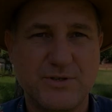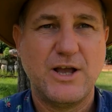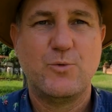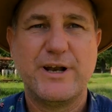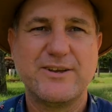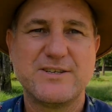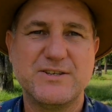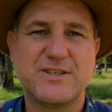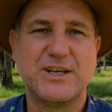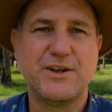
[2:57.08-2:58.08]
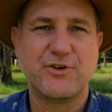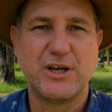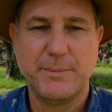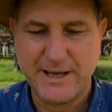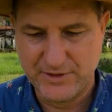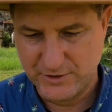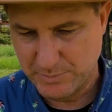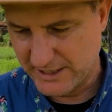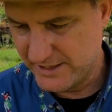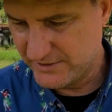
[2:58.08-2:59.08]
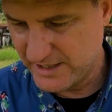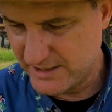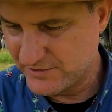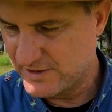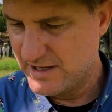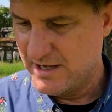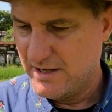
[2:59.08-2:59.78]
Now what else is significant about this place is